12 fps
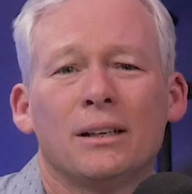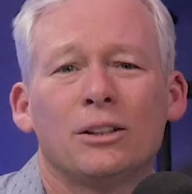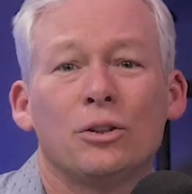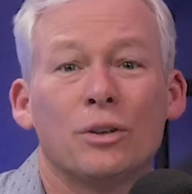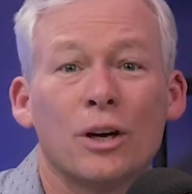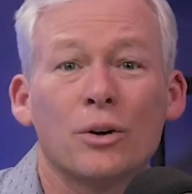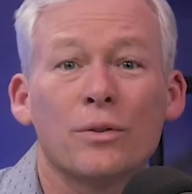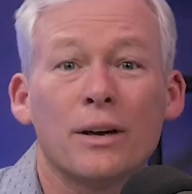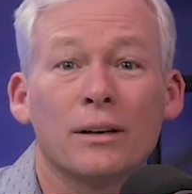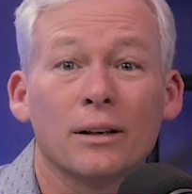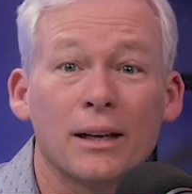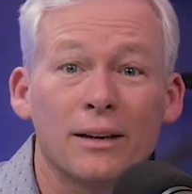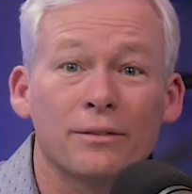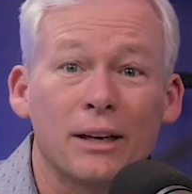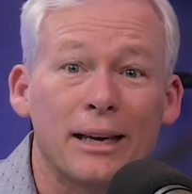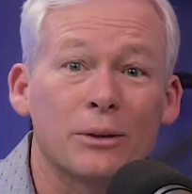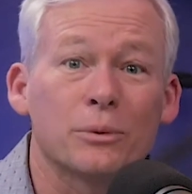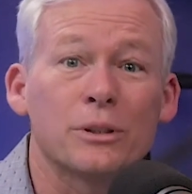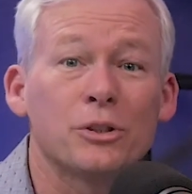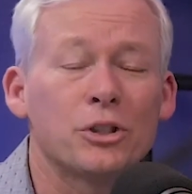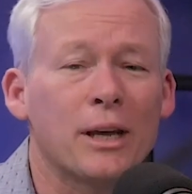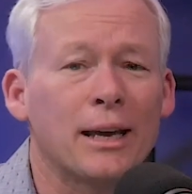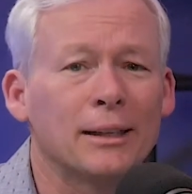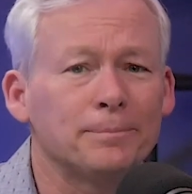you know their love language
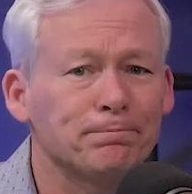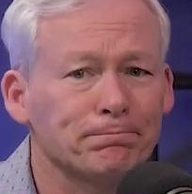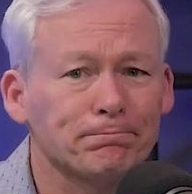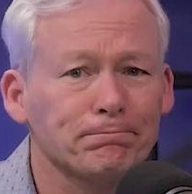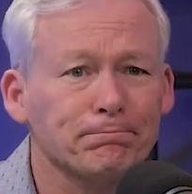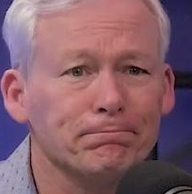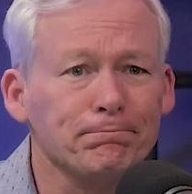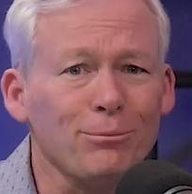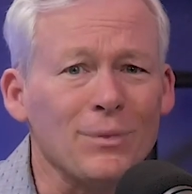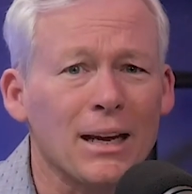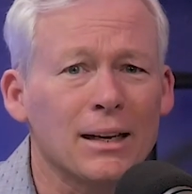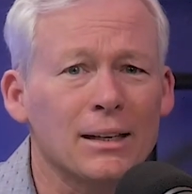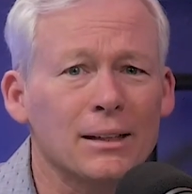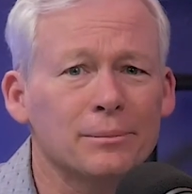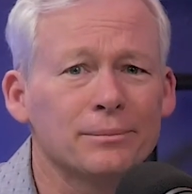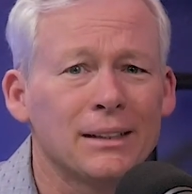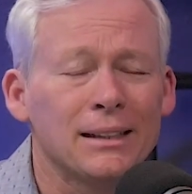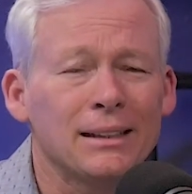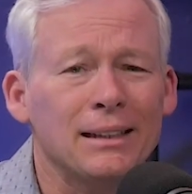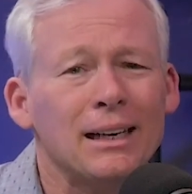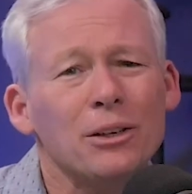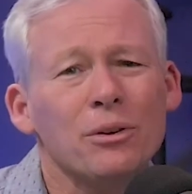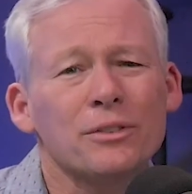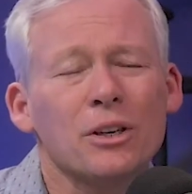and um and I
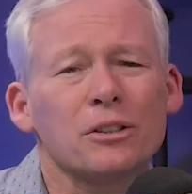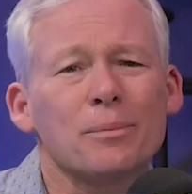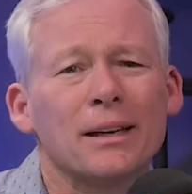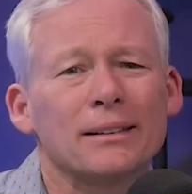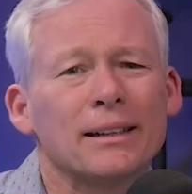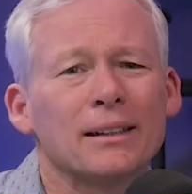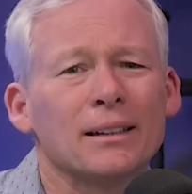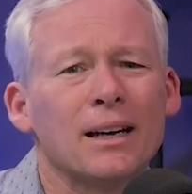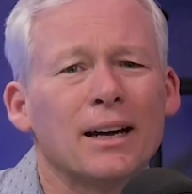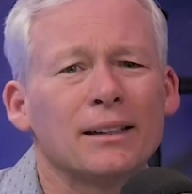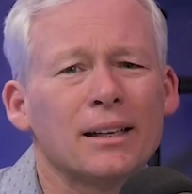know I've talked about that a lot, mm.